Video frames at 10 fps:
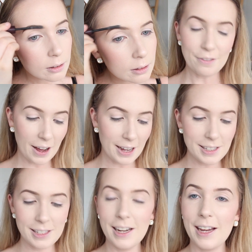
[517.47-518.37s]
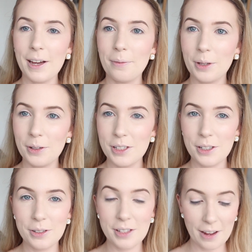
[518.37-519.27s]
Now for eyes today, I'm going
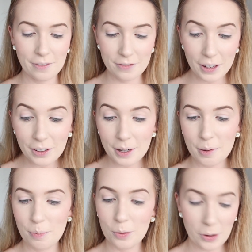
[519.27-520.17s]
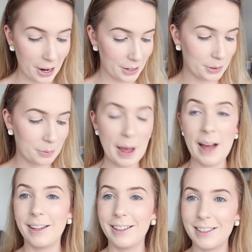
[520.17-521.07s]
to use a very bridal
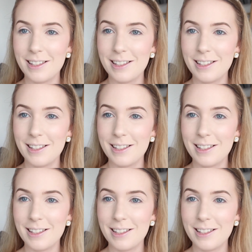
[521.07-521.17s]
palette.